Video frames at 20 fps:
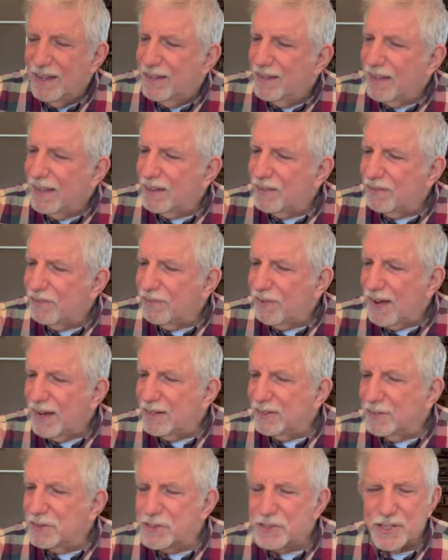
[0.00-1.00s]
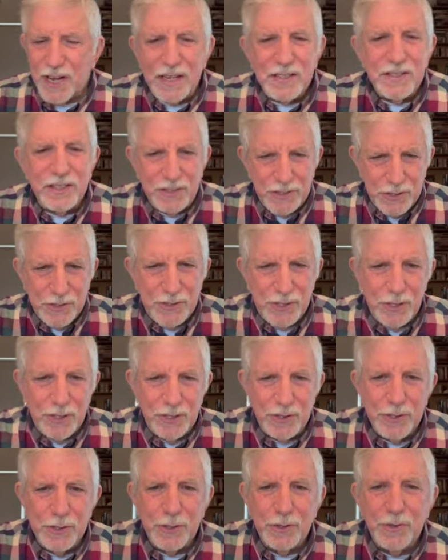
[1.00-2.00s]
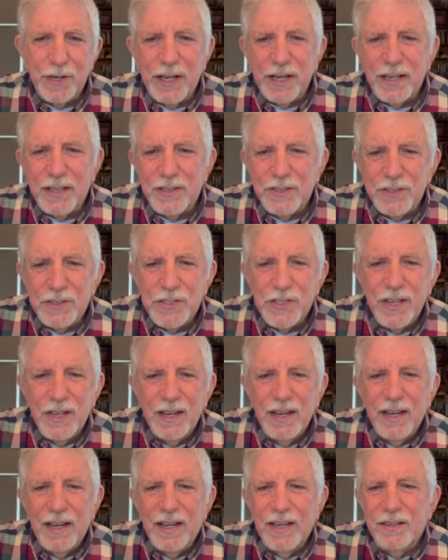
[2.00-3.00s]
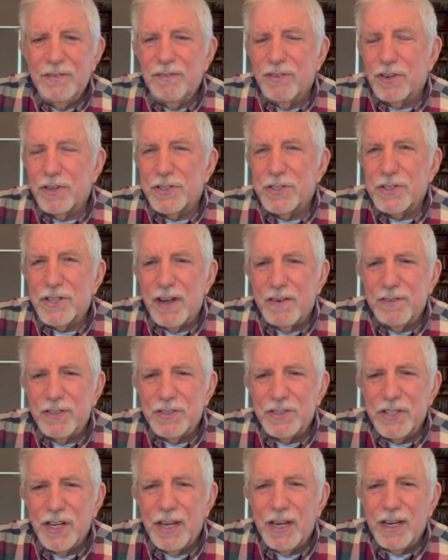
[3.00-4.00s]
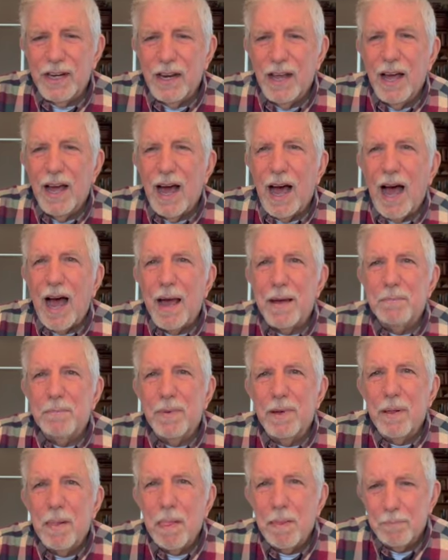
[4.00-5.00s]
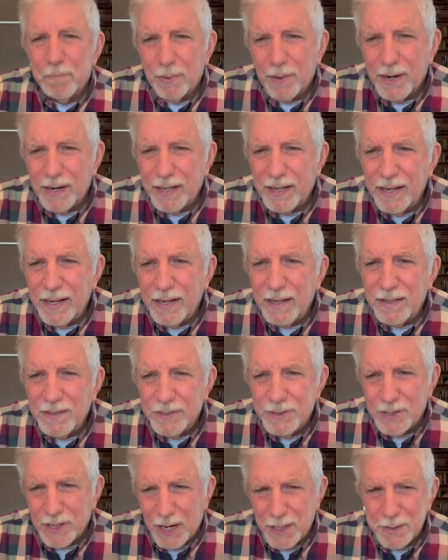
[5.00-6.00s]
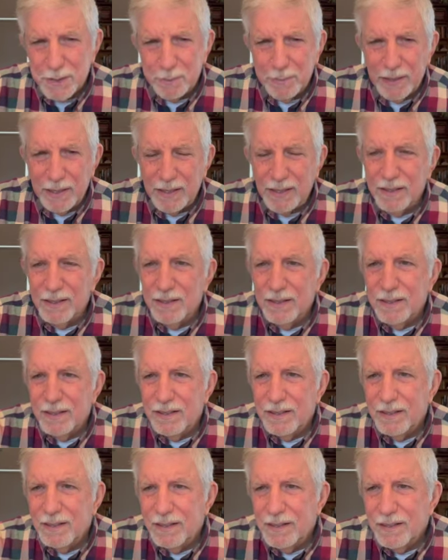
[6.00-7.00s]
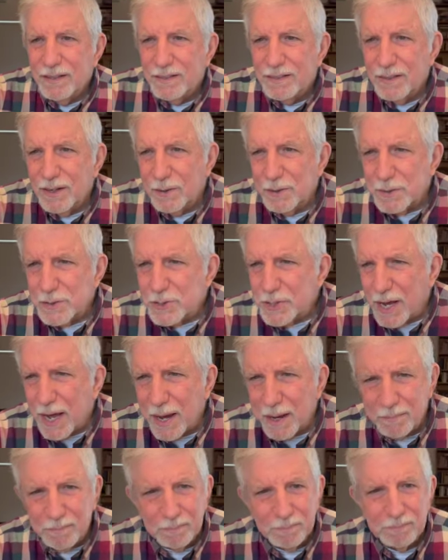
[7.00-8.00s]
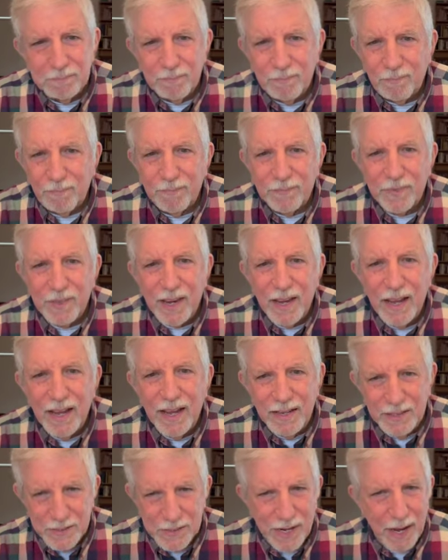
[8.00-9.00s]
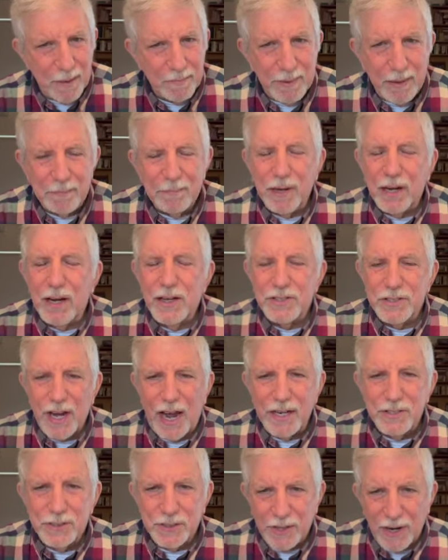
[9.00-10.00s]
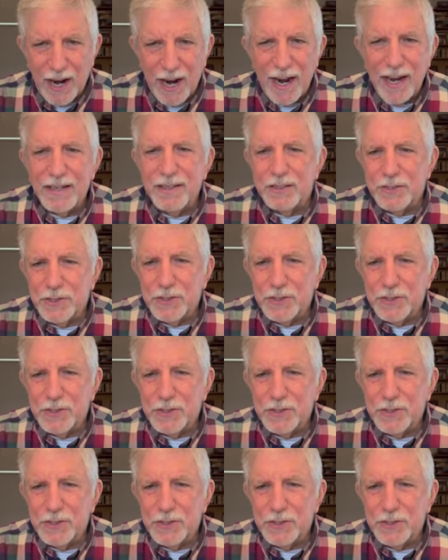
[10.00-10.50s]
Then the final sentence to the Judeans in verse 17, I'm bringing judgment, no escape. It's coming because I tried and